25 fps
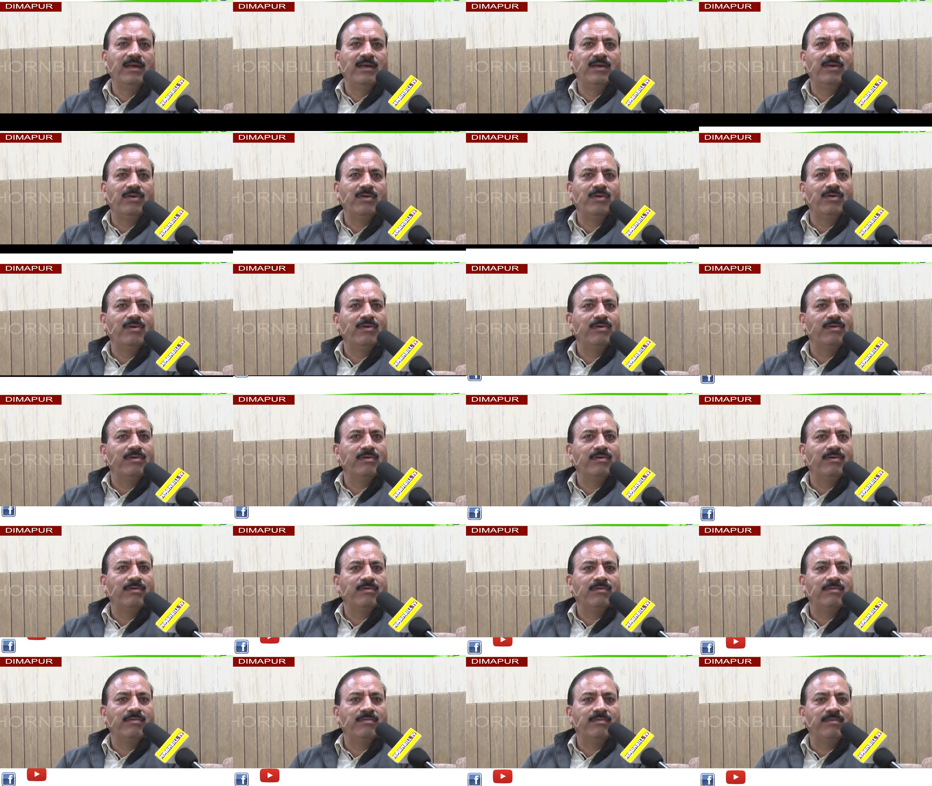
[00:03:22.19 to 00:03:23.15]
you
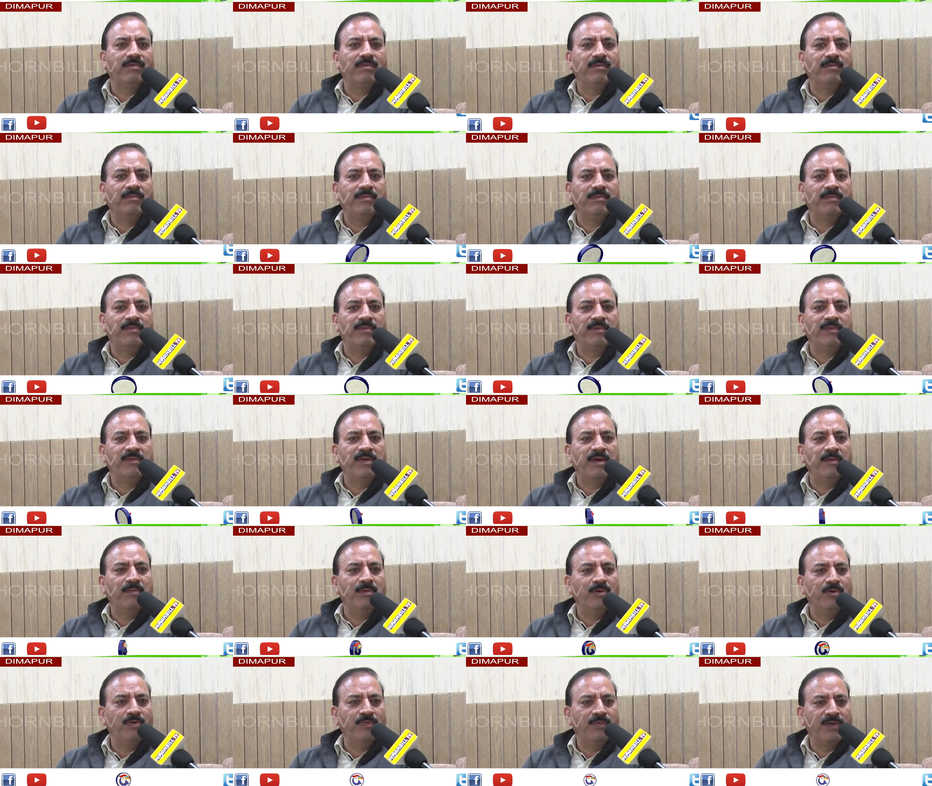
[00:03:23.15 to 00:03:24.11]
know, uh, we will be
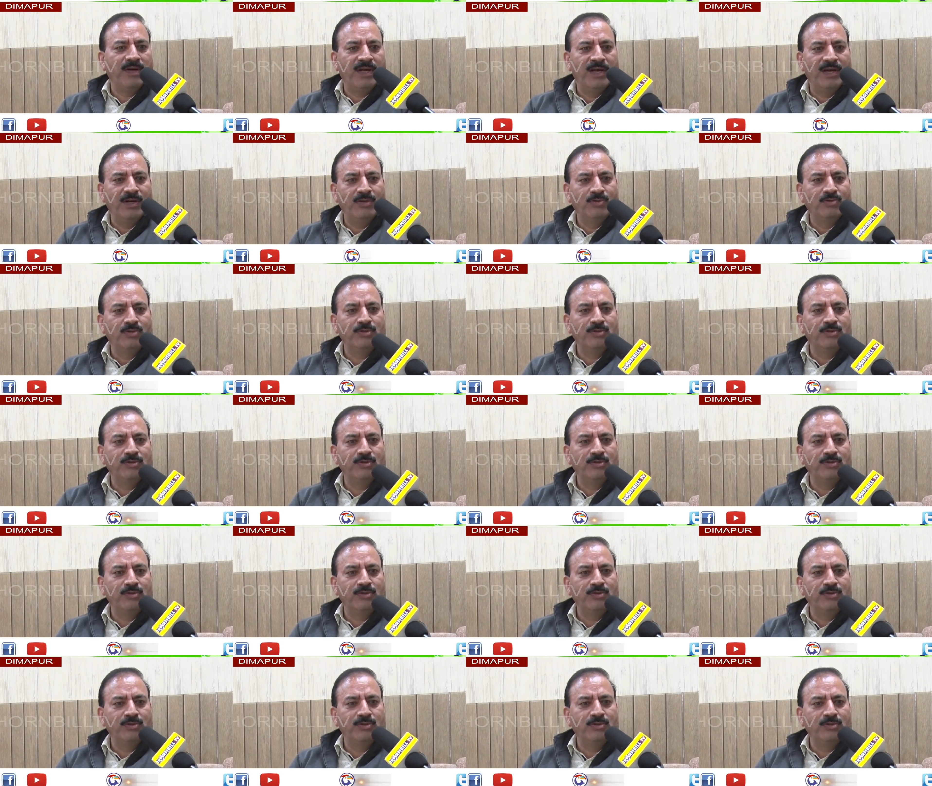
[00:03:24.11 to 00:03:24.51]
able to vacate